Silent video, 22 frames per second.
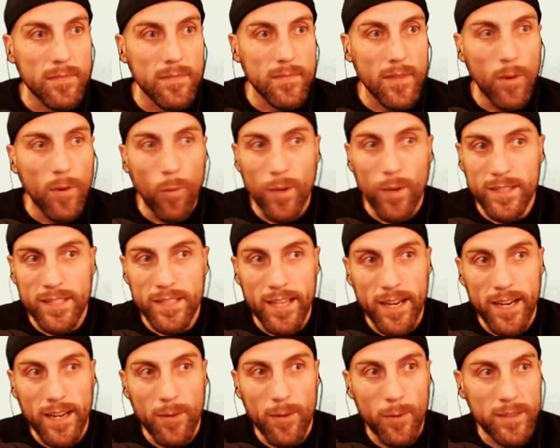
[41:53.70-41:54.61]
One
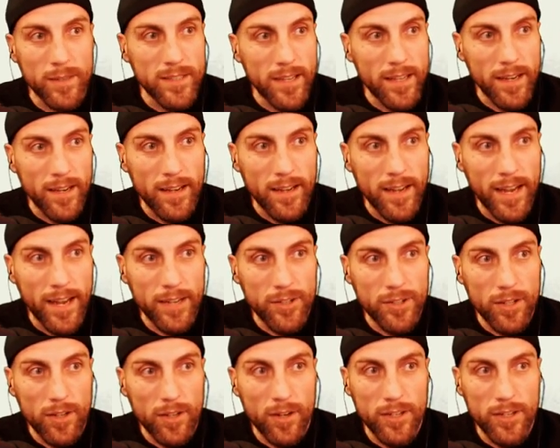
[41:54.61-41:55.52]
second.
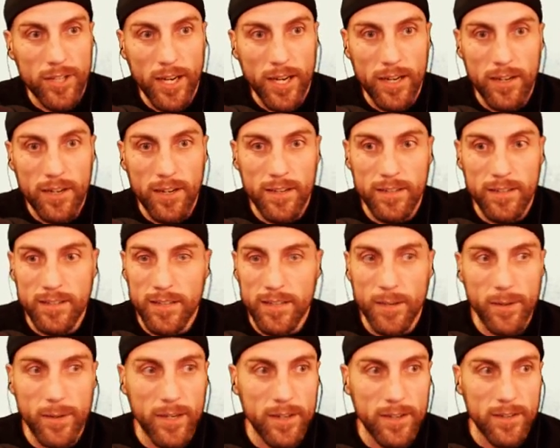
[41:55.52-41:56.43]
Extra large icons.
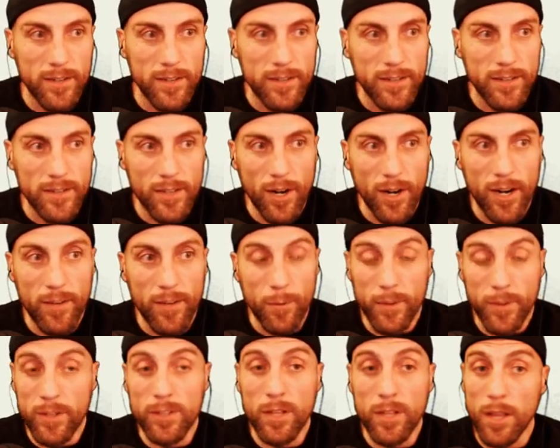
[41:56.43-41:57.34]
There we go. Sorry.
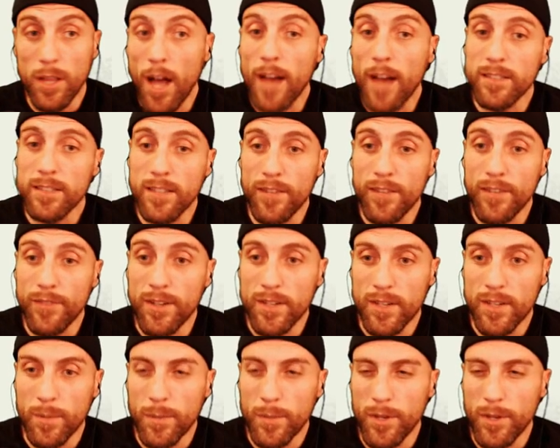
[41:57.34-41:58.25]
When there's a lot of stuff on the
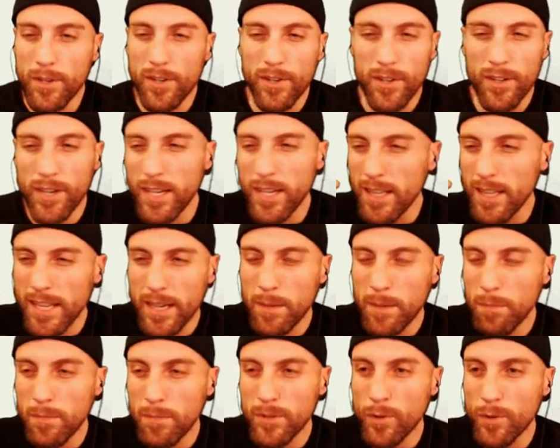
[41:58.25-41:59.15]
computer, you get like
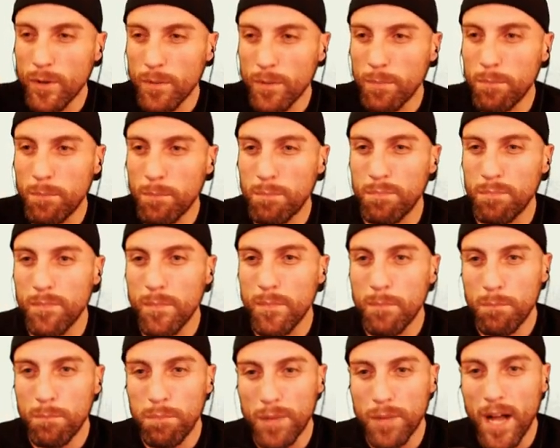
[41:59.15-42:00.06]
sort of
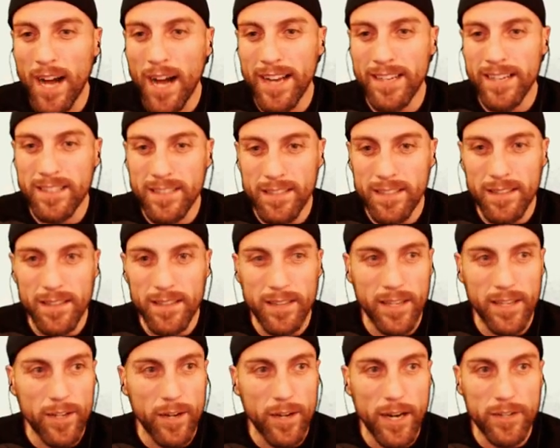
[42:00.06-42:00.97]
blind to the
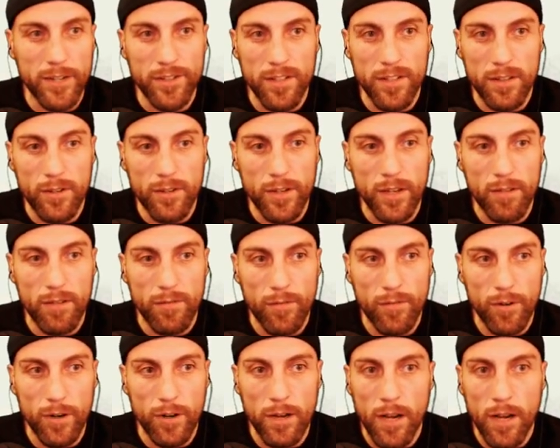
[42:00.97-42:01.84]
thing you're actually looking for.